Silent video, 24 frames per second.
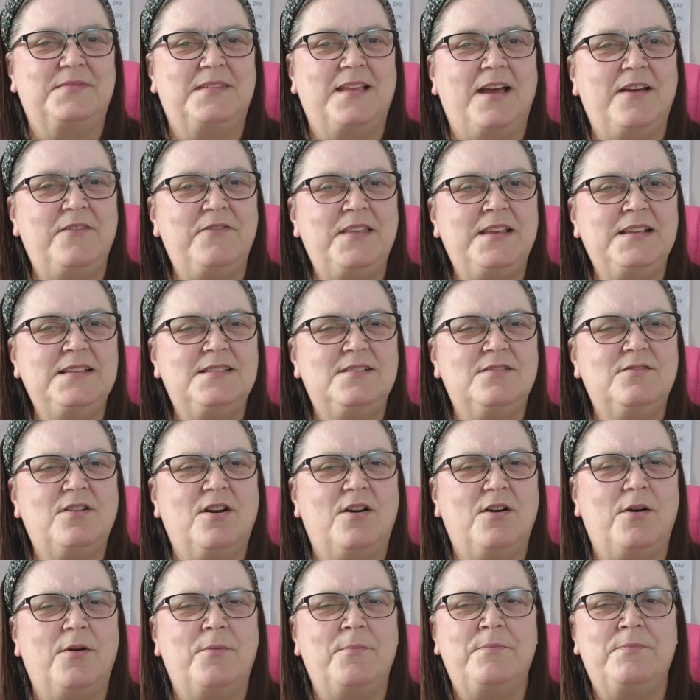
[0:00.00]
Have they still
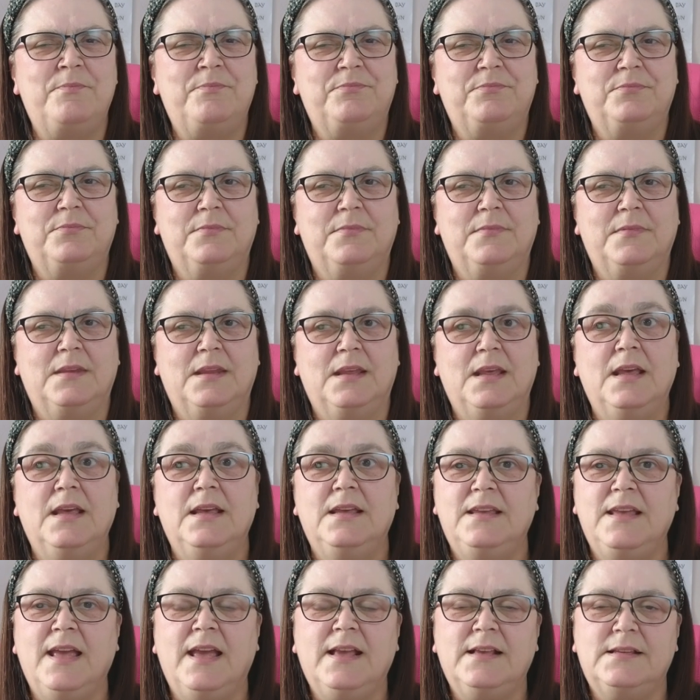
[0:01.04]
got them?
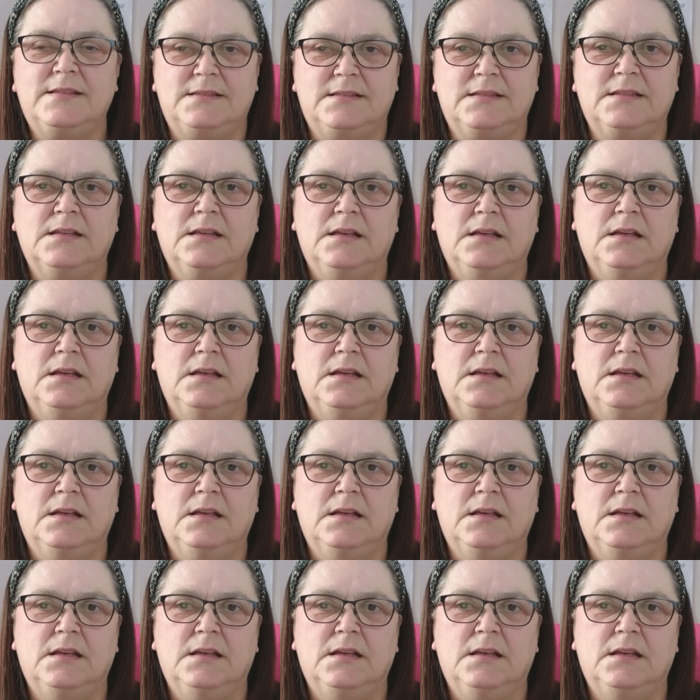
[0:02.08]
Yes.